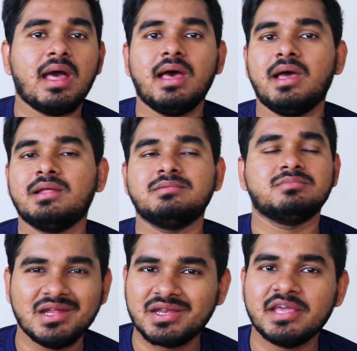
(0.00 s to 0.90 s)

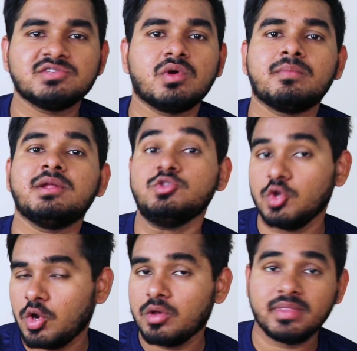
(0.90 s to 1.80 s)
and it takes one month to
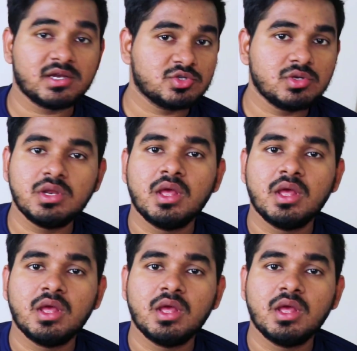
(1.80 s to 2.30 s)
learn the tool